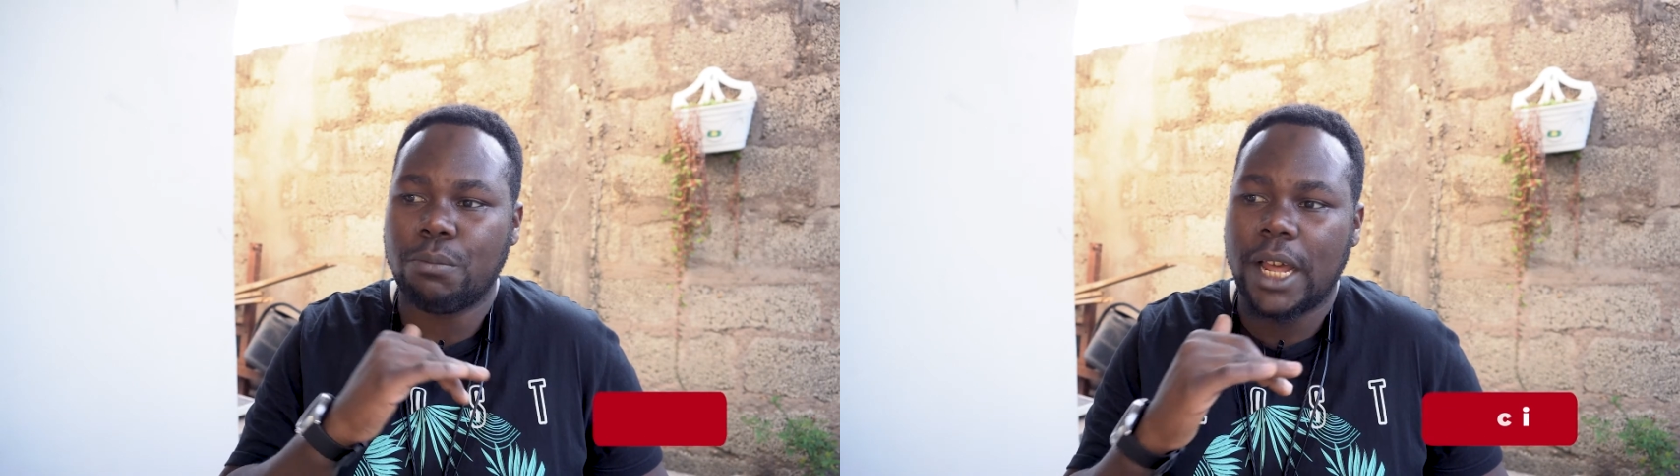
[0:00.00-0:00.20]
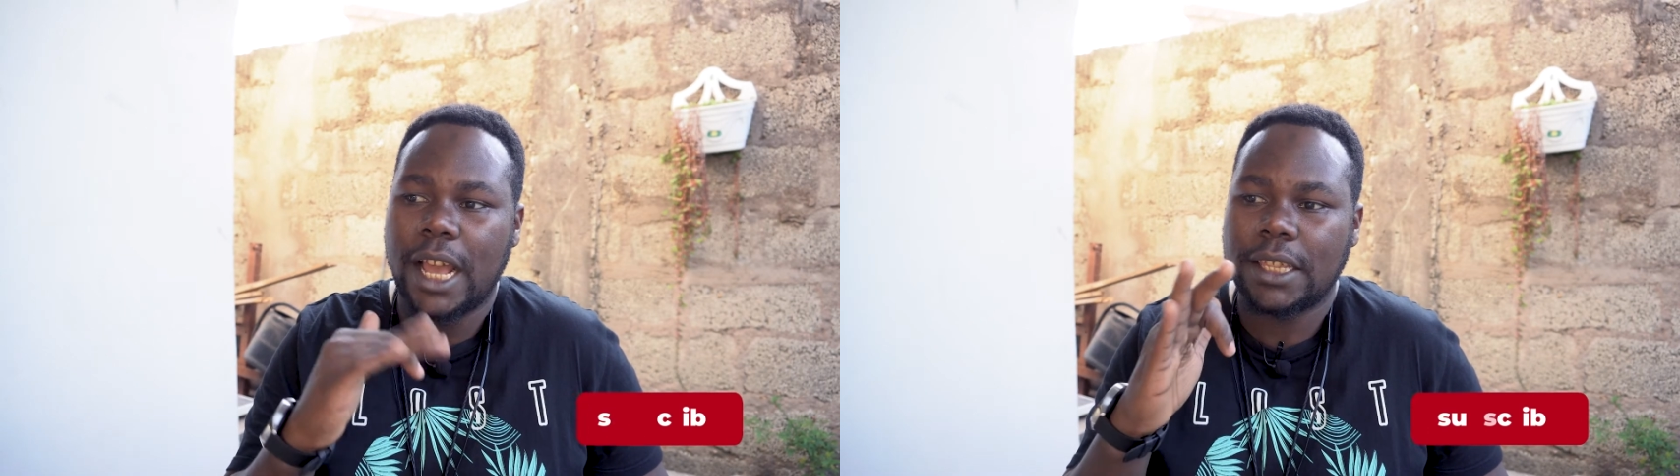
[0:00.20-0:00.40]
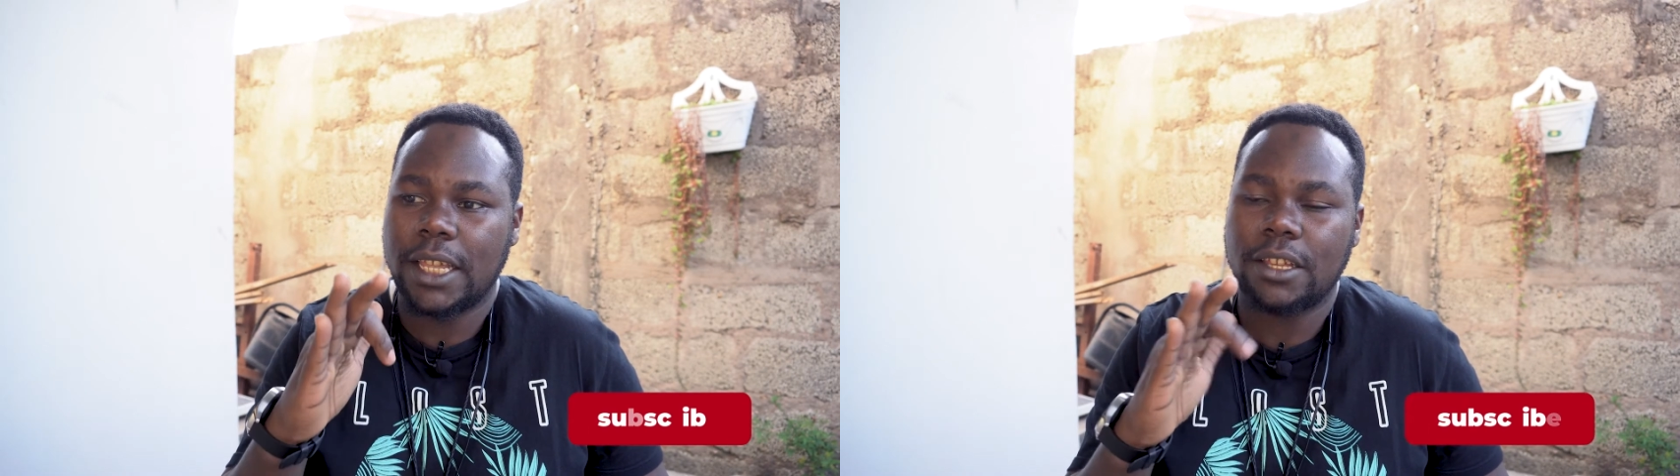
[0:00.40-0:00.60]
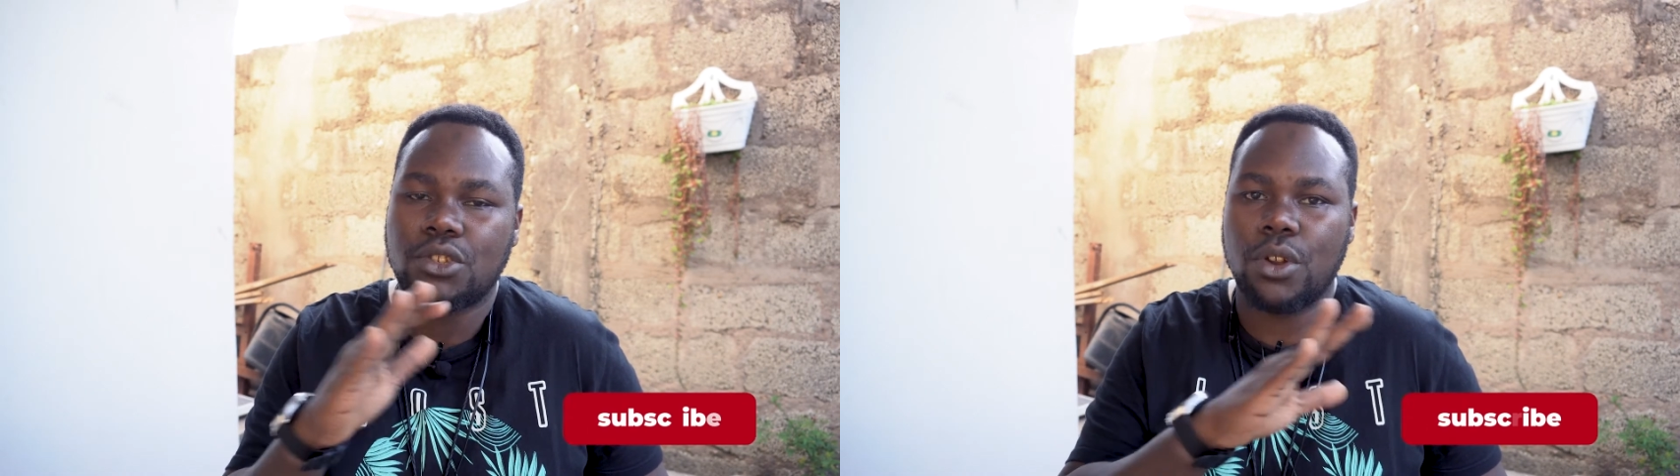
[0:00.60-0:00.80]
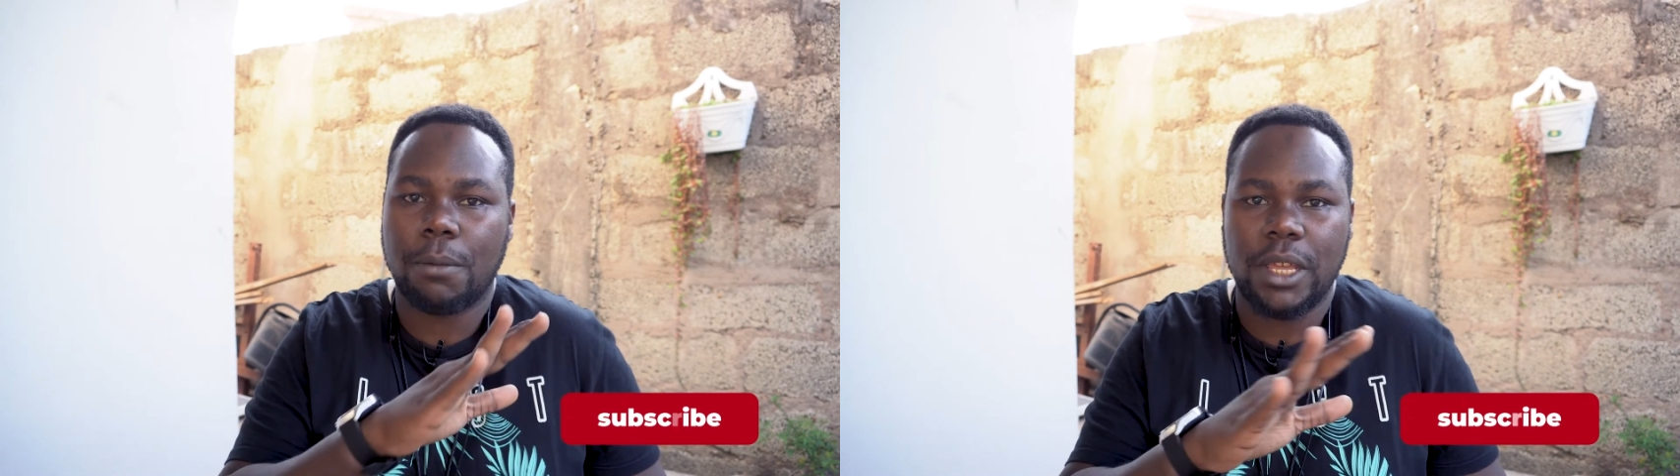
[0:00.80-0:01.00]
But I think it's
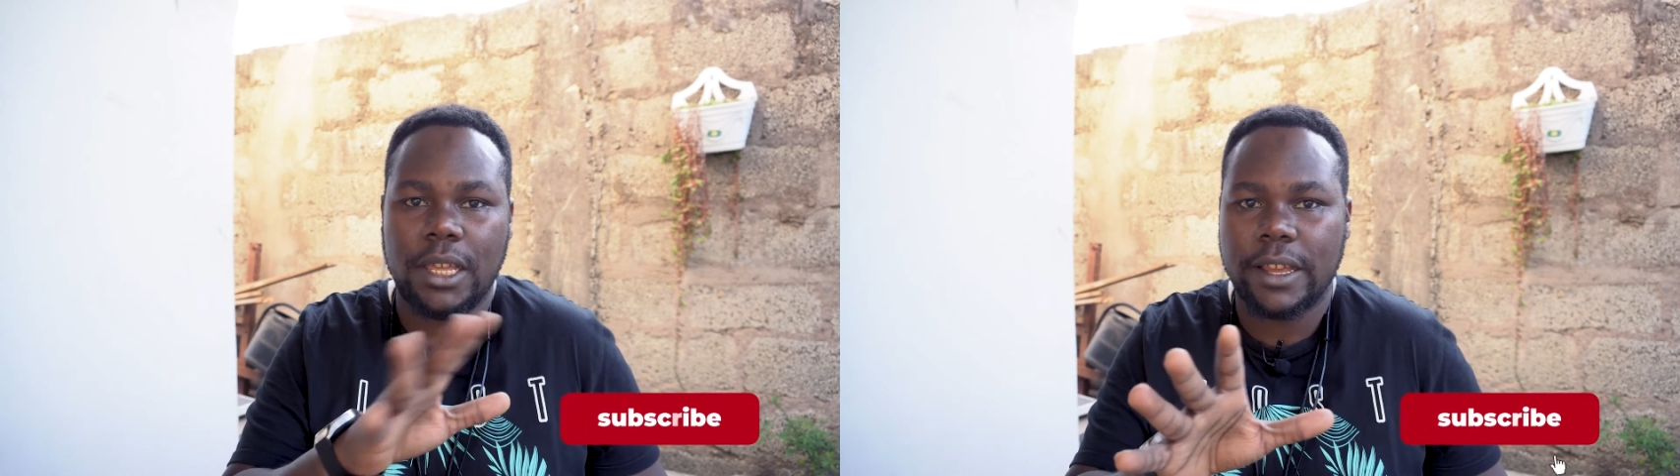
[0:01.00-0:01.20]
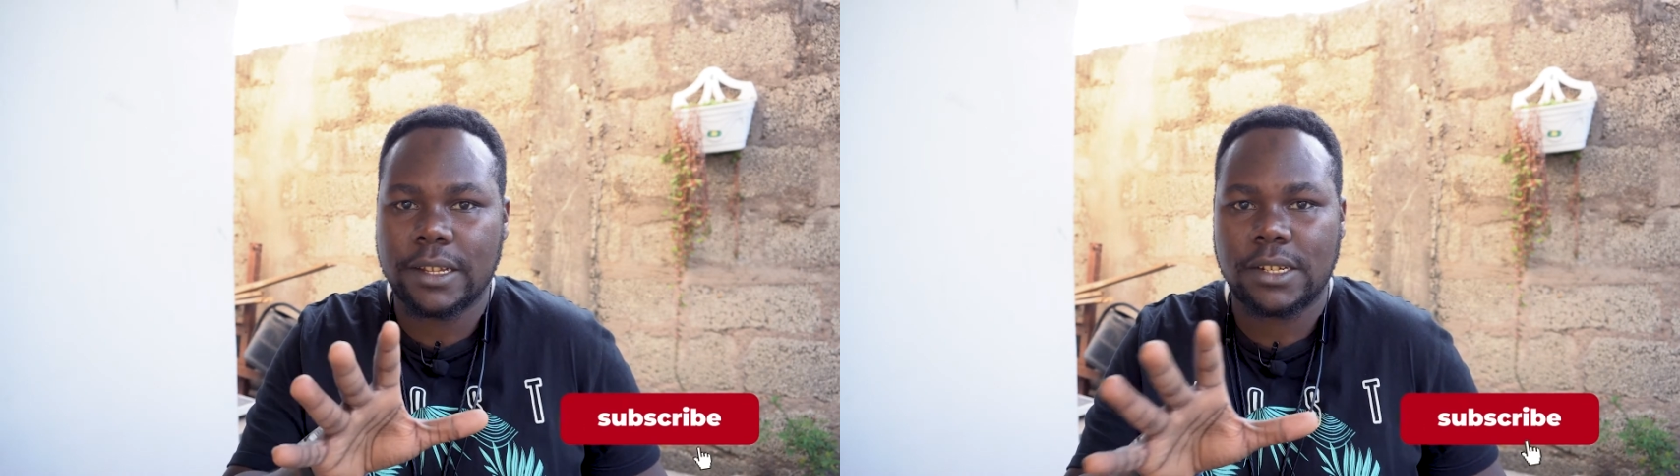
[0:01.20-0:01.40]
gonna be, yes,